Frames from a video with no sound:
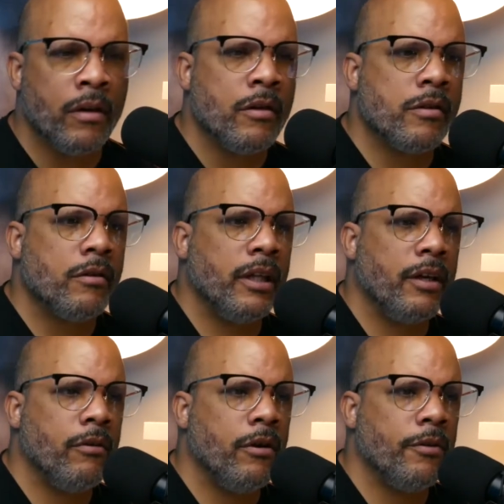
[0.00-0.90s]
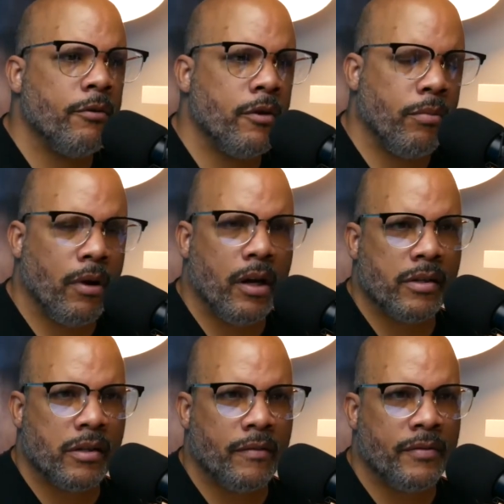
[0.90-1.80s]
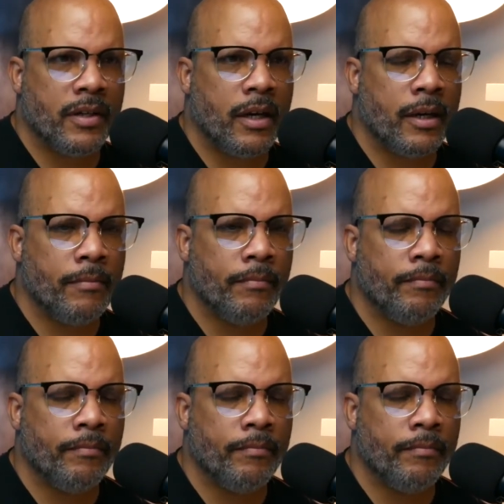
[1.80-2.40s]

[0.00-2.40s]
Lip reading: So later on through the process of time,